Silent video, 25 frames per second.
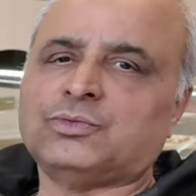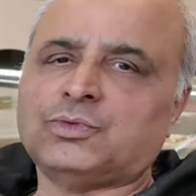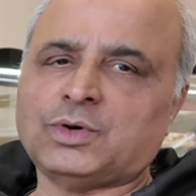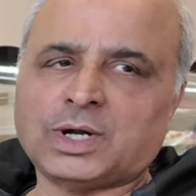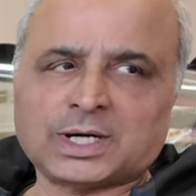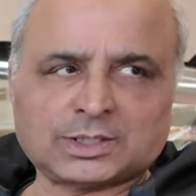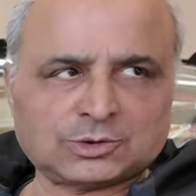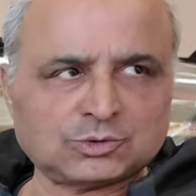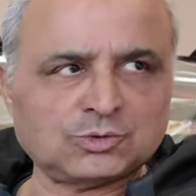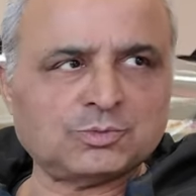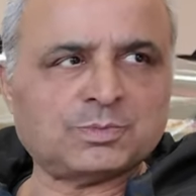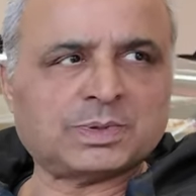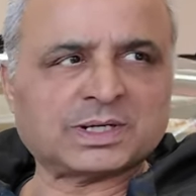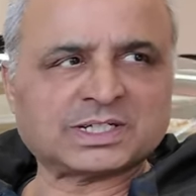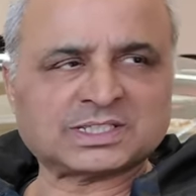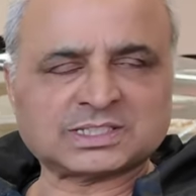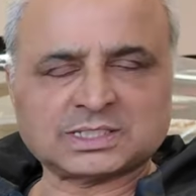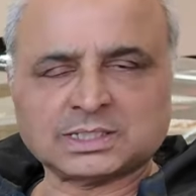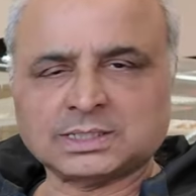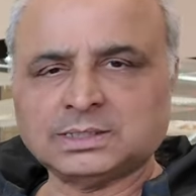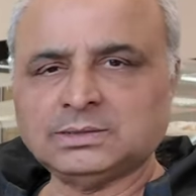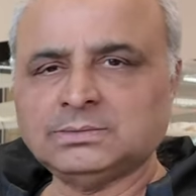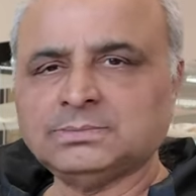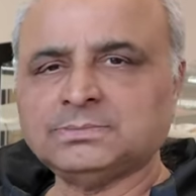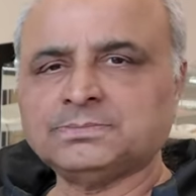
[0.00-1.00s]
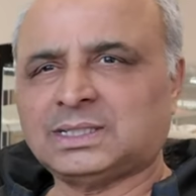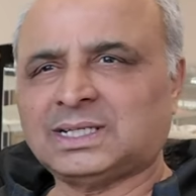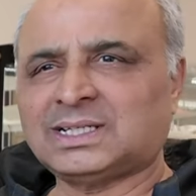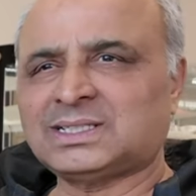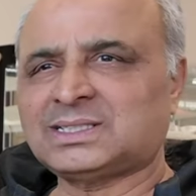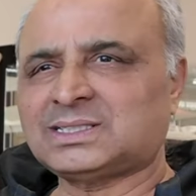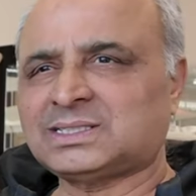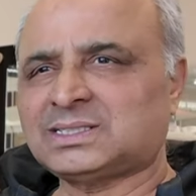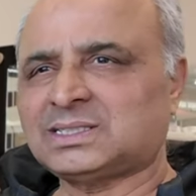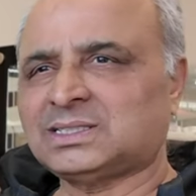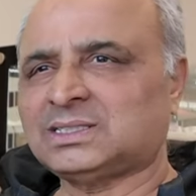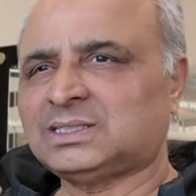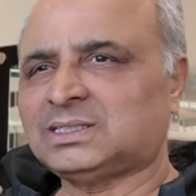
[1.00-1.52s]
We are 2 person.
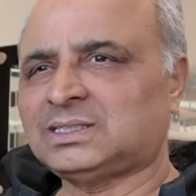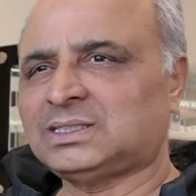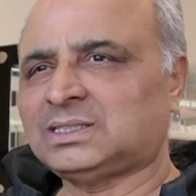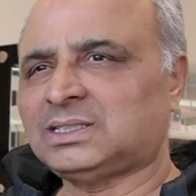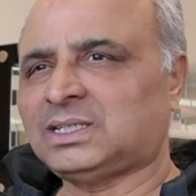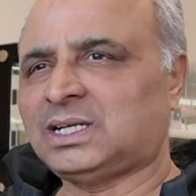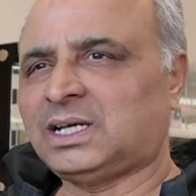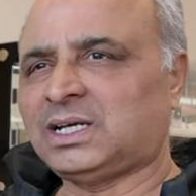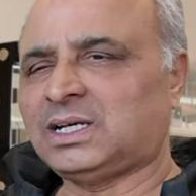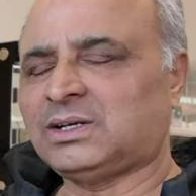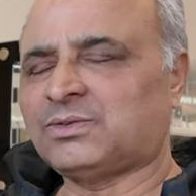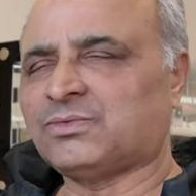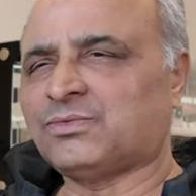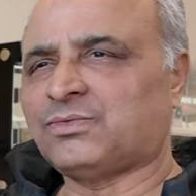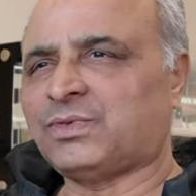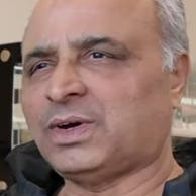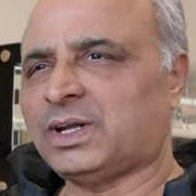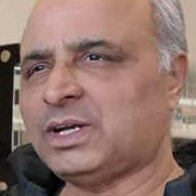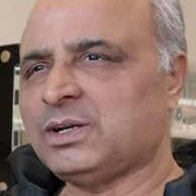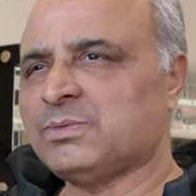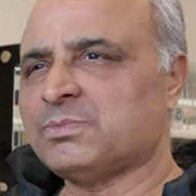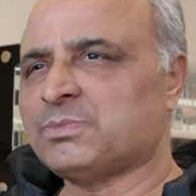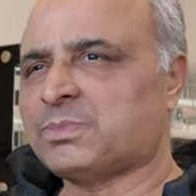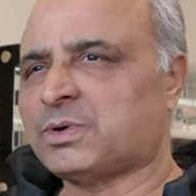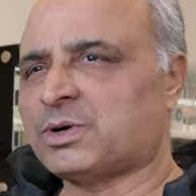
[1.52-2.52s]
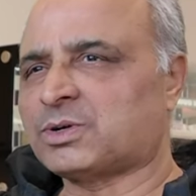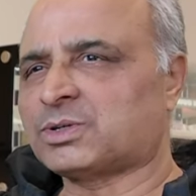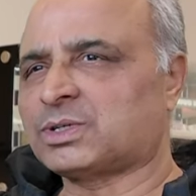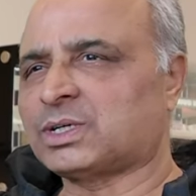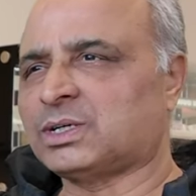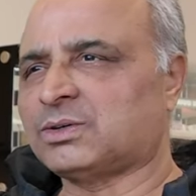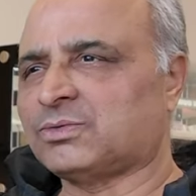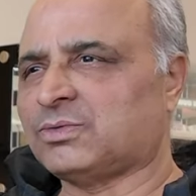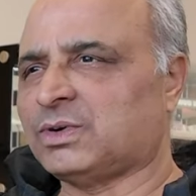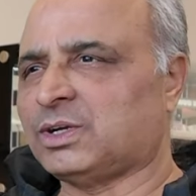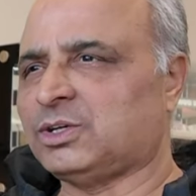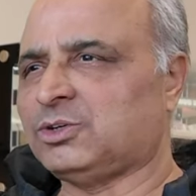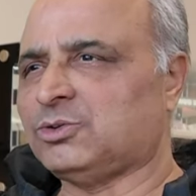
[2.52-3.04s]
That's like very
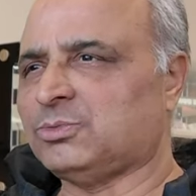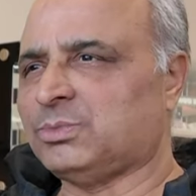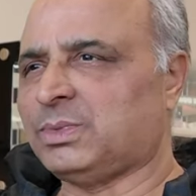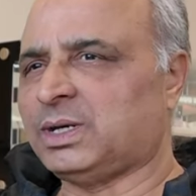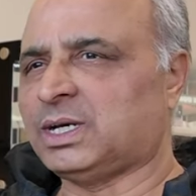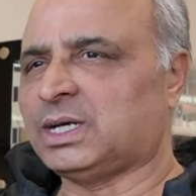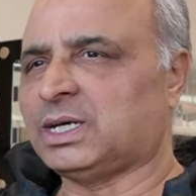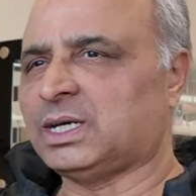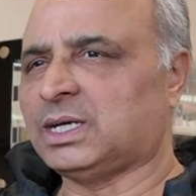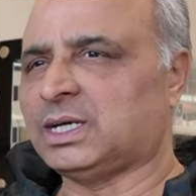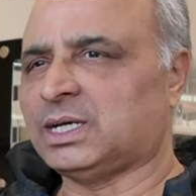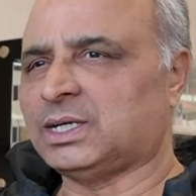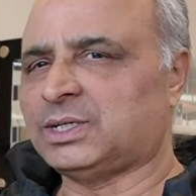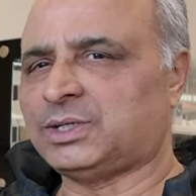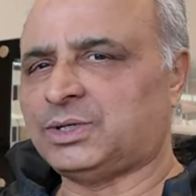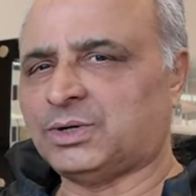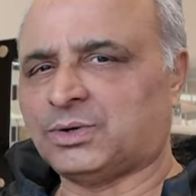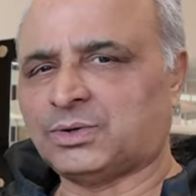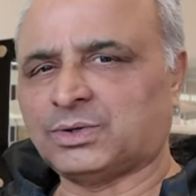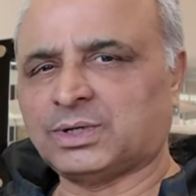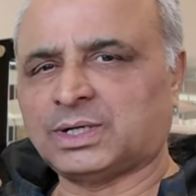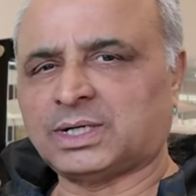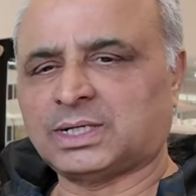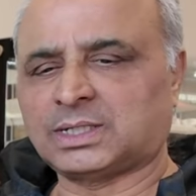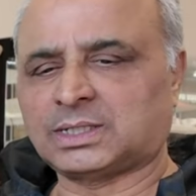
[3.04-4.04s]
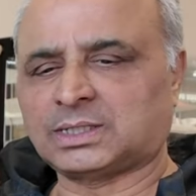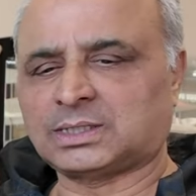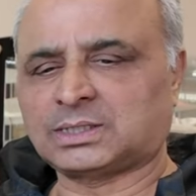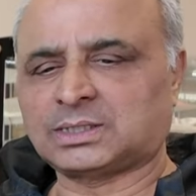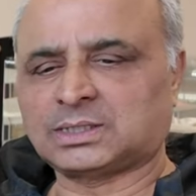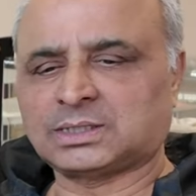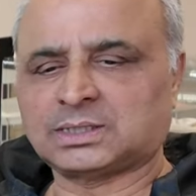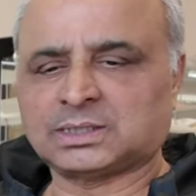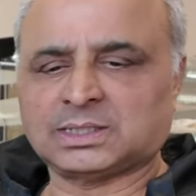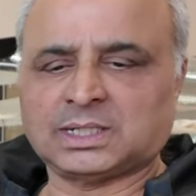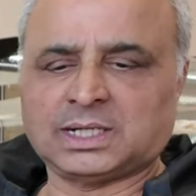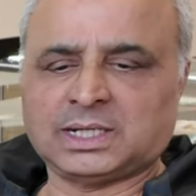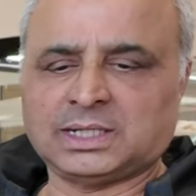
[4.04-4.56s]
important when you're making a donut.
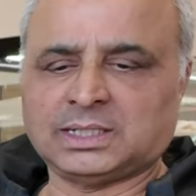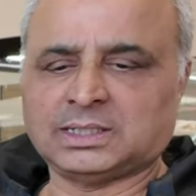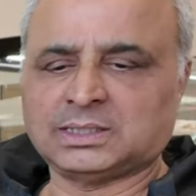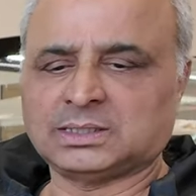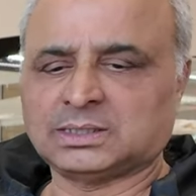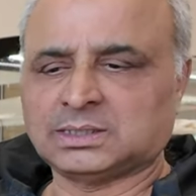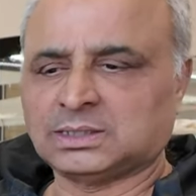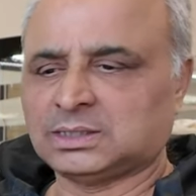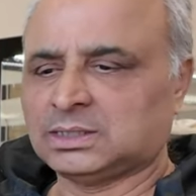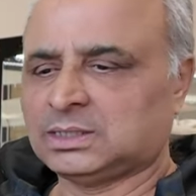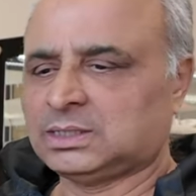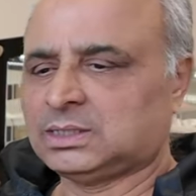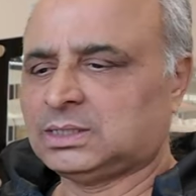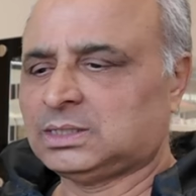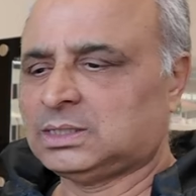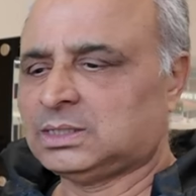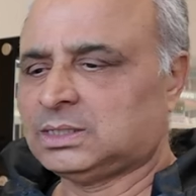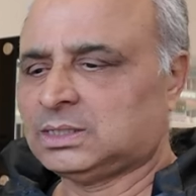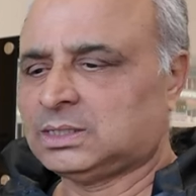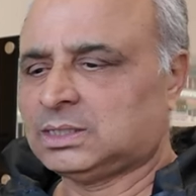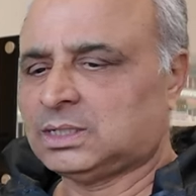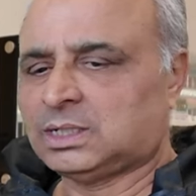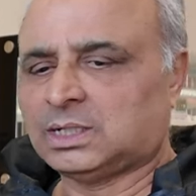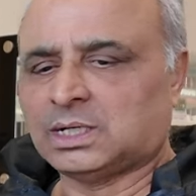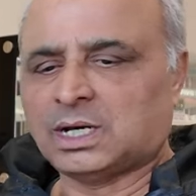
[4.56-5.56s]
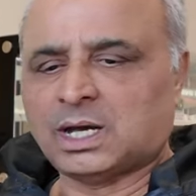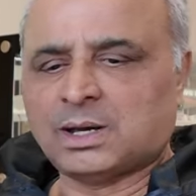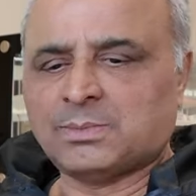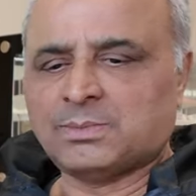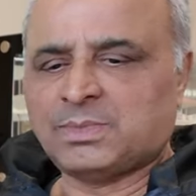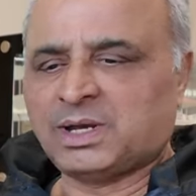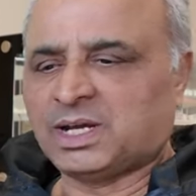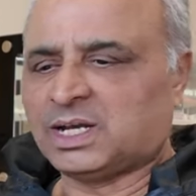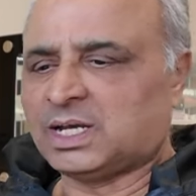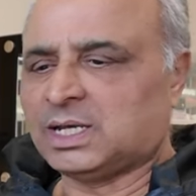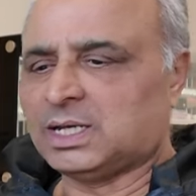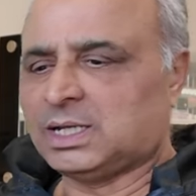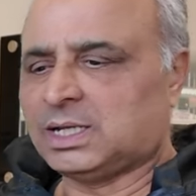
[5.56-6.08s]
Like I'm
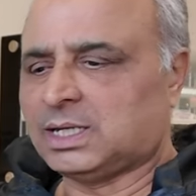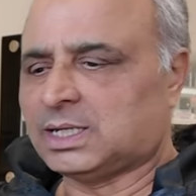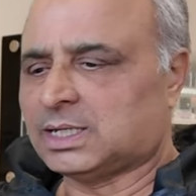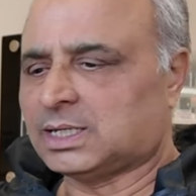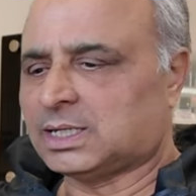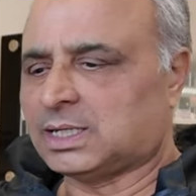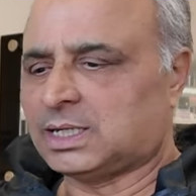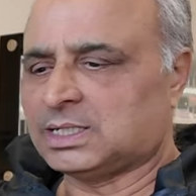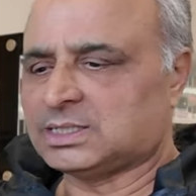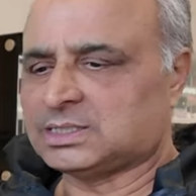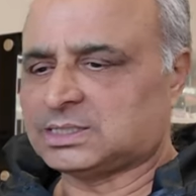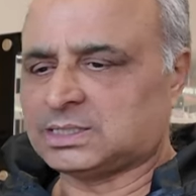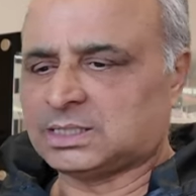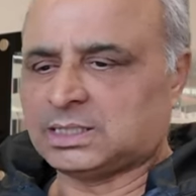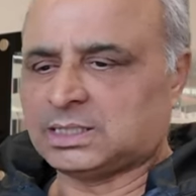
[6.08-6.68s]
making here like